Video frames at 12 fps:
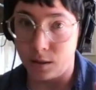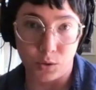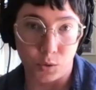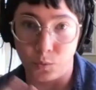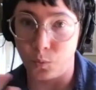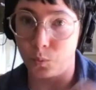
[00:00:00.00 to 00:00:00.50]
I
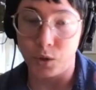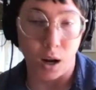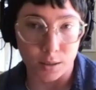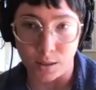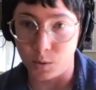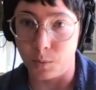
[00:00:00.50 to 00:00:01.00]
sort of
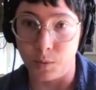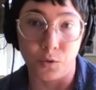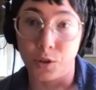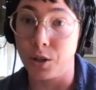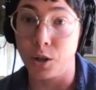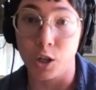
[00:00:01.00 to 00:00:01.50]
talked to these women
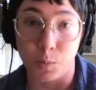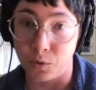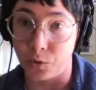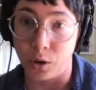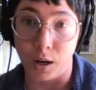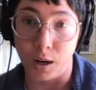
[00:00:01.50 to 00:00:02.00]
for years
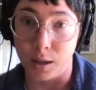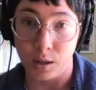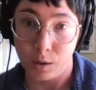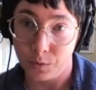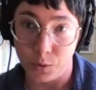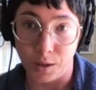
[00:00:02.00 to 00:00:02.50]
before I
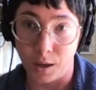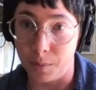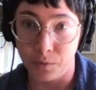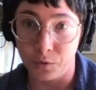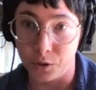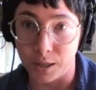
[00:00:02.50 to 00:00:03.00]
interviewed
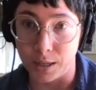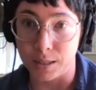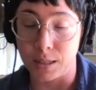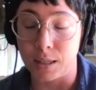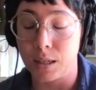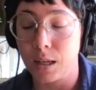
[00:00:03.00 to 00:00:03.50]
them for
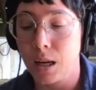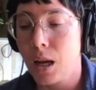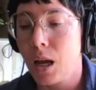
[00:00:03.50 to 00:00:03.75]
Tested.